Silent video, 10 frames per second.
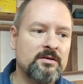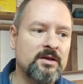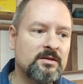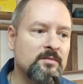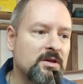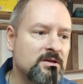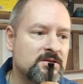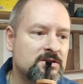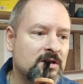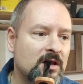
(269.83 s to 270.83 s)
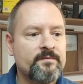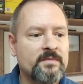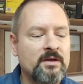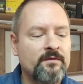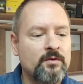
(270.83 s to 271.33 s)
That means
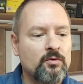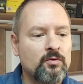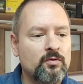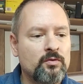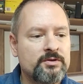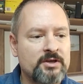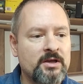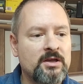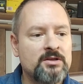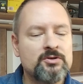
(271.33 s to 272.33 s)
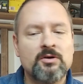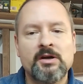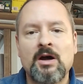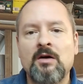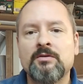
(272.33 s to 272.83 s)
if you take into
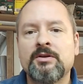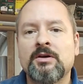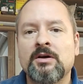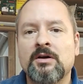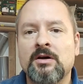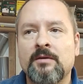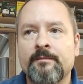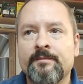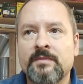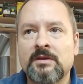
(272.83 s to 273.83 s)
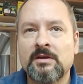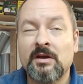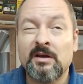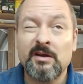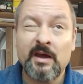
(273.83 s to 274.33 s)
account
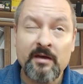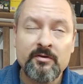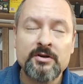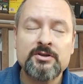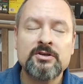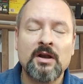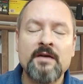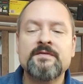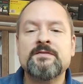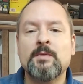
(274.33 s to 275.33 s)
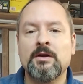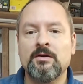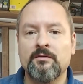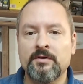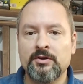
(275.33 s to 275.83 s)
an average
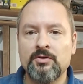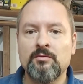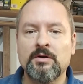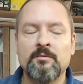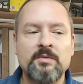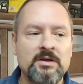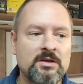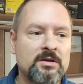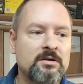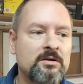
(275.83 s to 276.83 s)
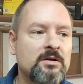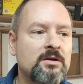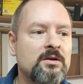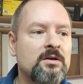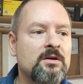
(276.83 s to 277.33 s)
lifespan of a human being,
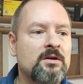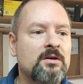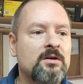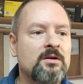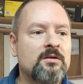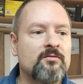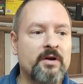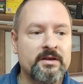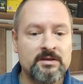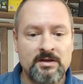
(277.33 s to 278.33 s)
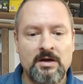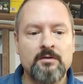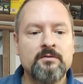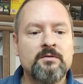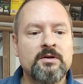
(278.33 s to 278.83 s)
right
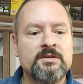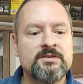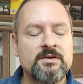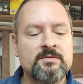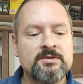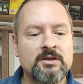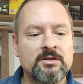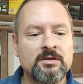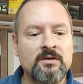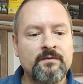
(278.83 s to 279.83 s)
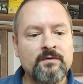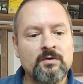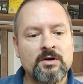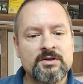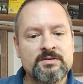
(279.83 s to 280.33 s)
now, it seems that if
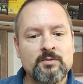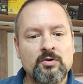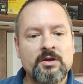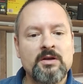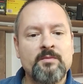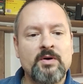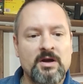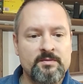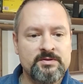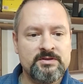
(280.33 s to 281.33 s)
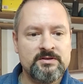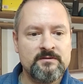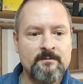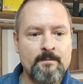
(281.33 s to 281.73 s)
you are smoking pipes,